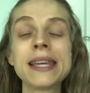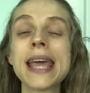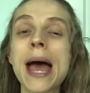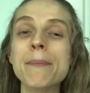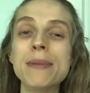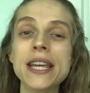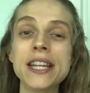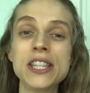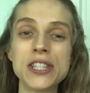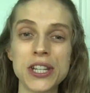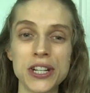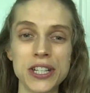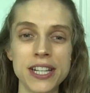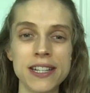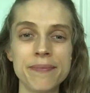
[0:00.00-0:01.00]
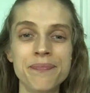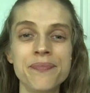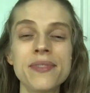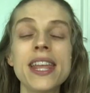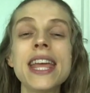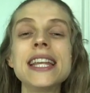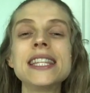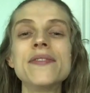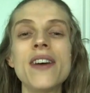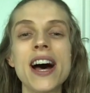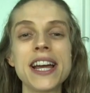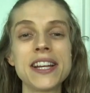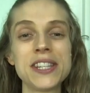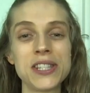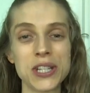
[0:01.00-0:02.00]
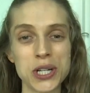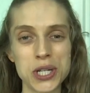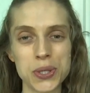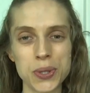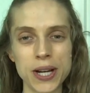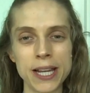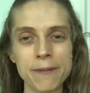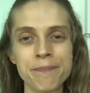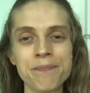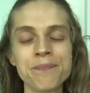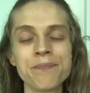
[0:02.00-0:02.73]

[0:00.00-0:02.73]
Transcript: can be inserted is via surgery.